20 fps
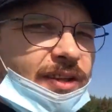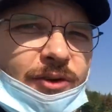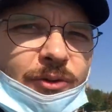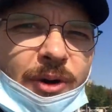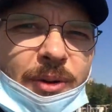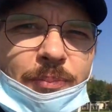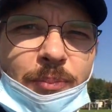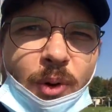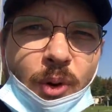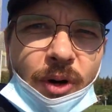the
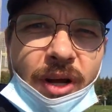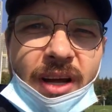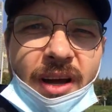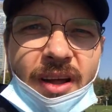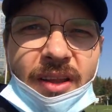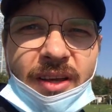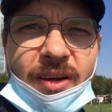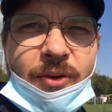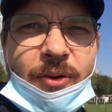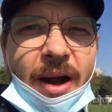reporting
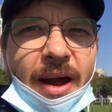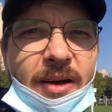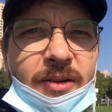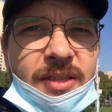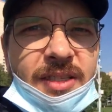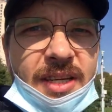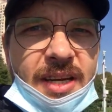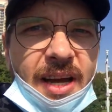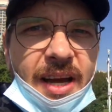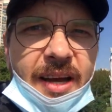on the ground
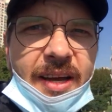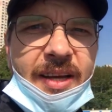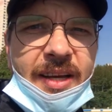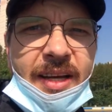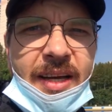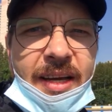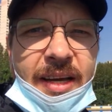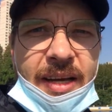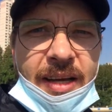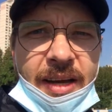here.
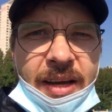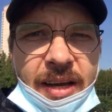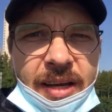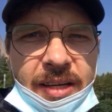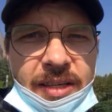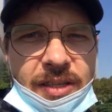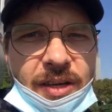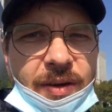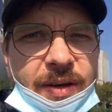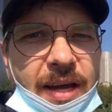
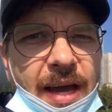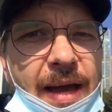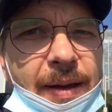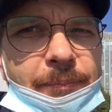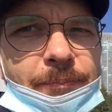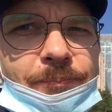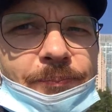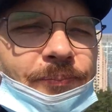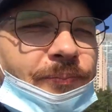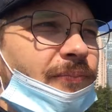So yeah,
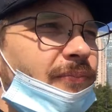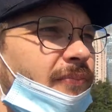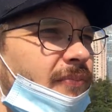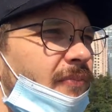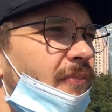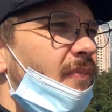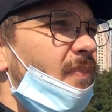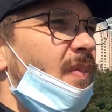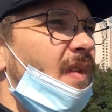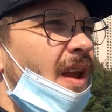
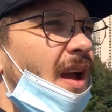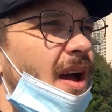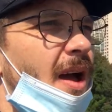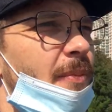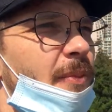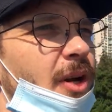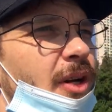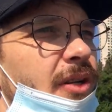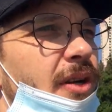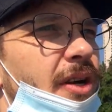
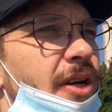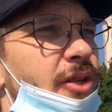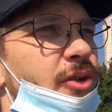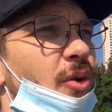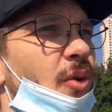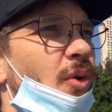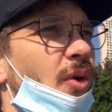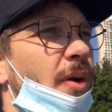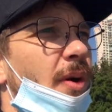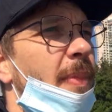I'm not going to
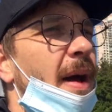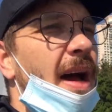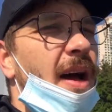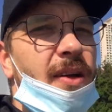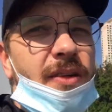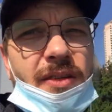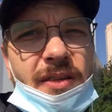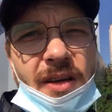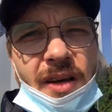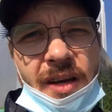talk
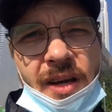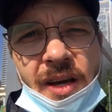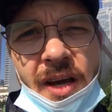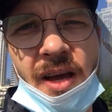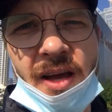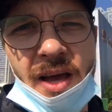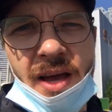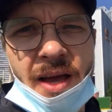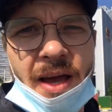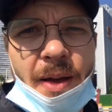about
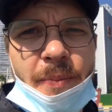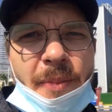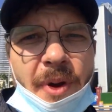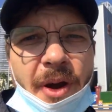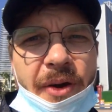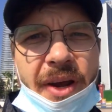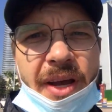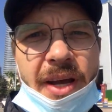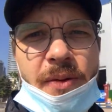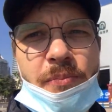
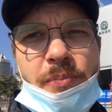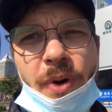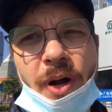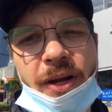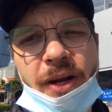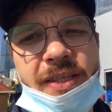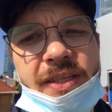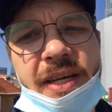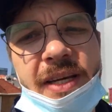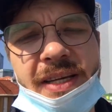American
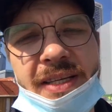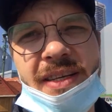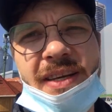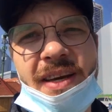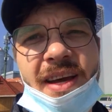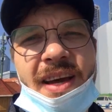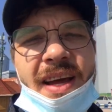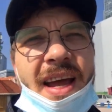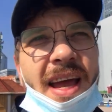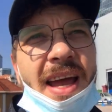politics.
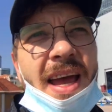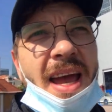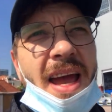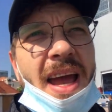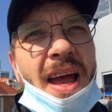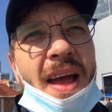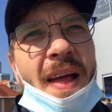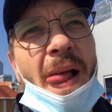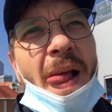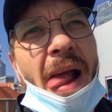
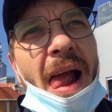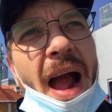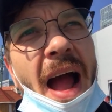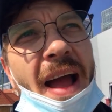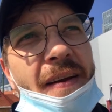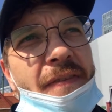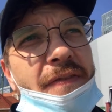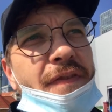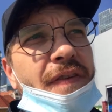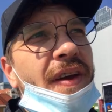
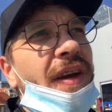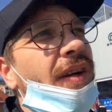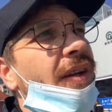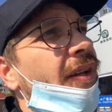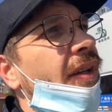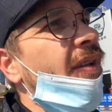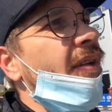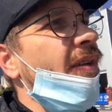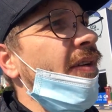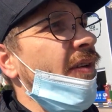I
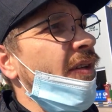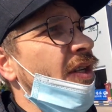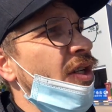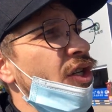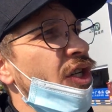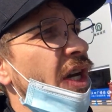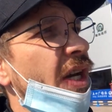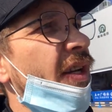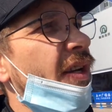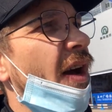feel
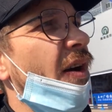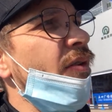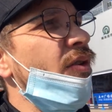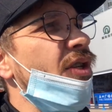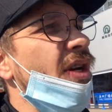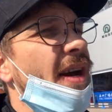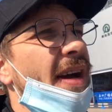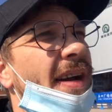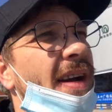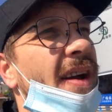Qingdao,
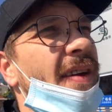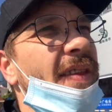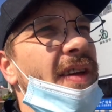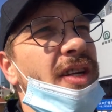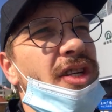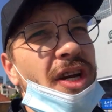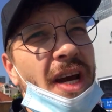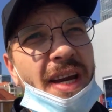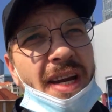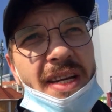China, and the
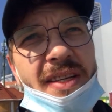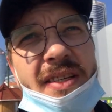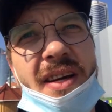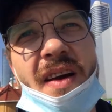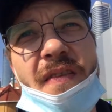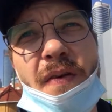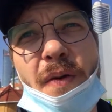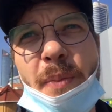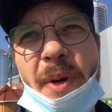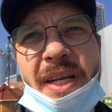Chinese
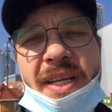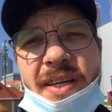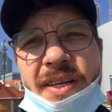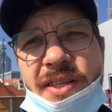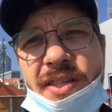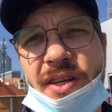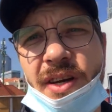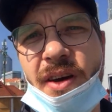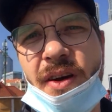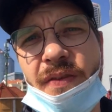government
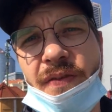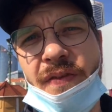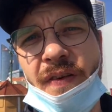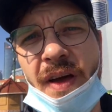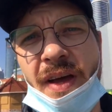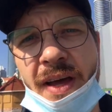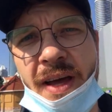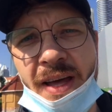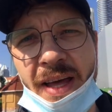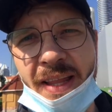deserve
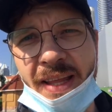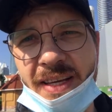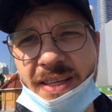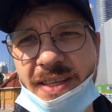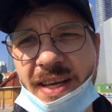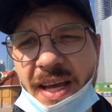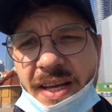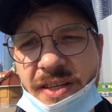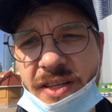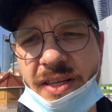the
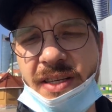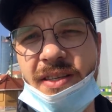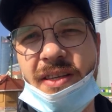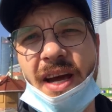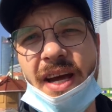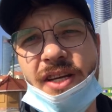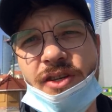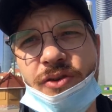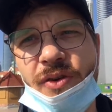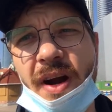center
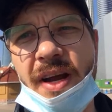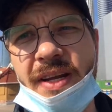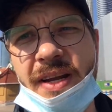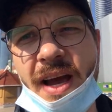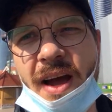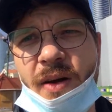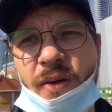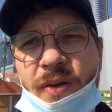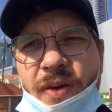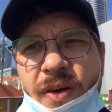stage right now